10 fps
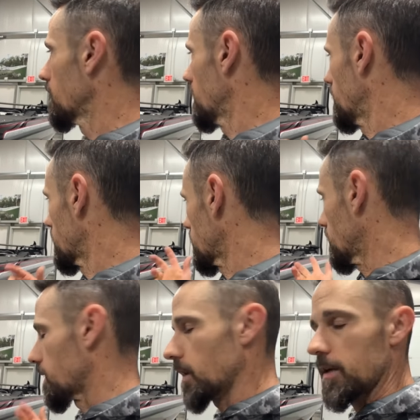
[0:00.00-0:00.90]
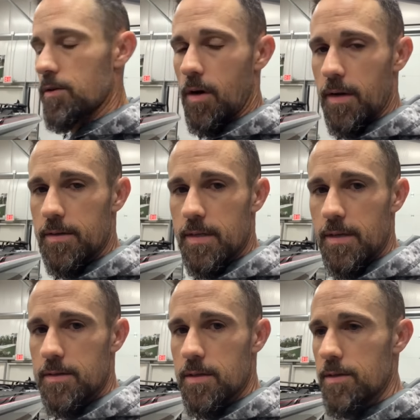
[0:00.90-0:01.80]
Uh, got a lot of electronics
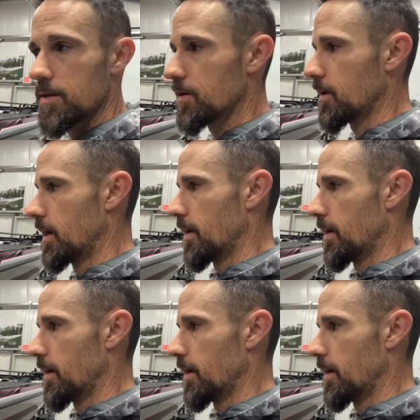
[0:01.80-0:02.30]
things to do.